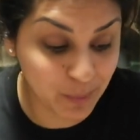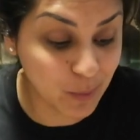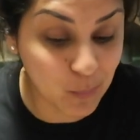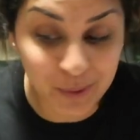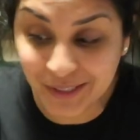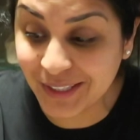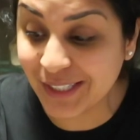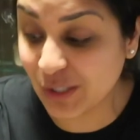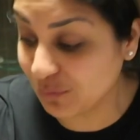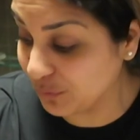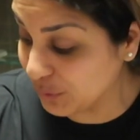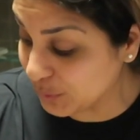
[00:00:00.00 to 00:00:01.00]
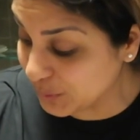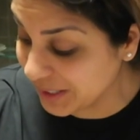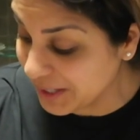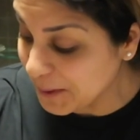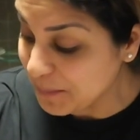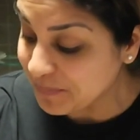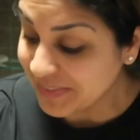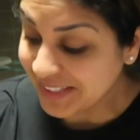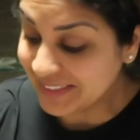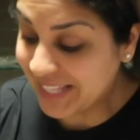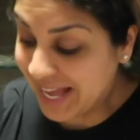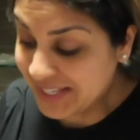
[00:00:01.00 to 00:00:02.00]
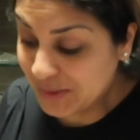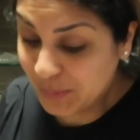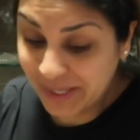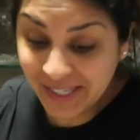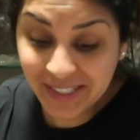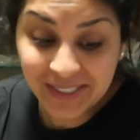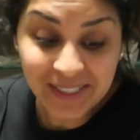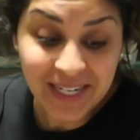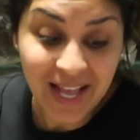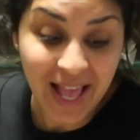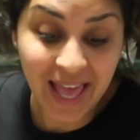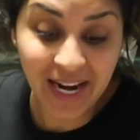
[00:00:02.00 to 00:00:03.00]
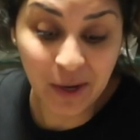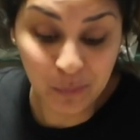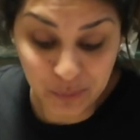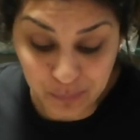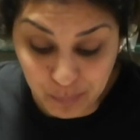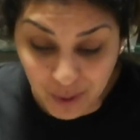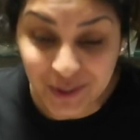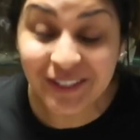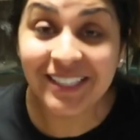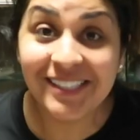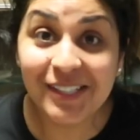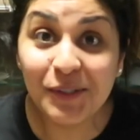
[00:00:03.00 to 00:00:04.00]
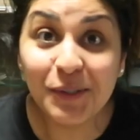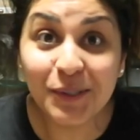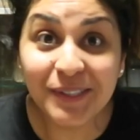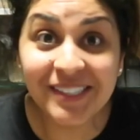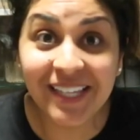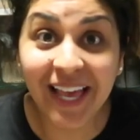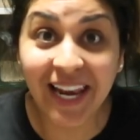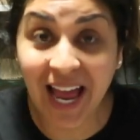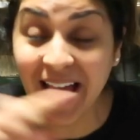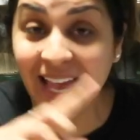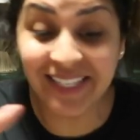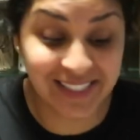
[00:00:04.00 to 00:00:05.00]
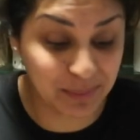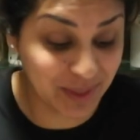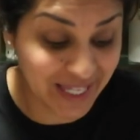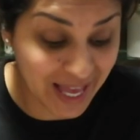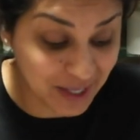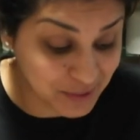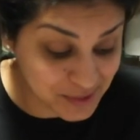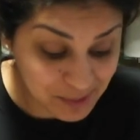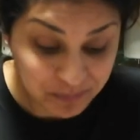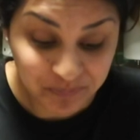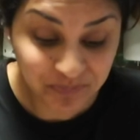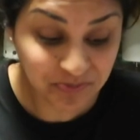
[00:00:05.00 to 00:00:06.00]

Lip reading: We ordered this food last week, and I ordered Bart these noodles, and I had something else,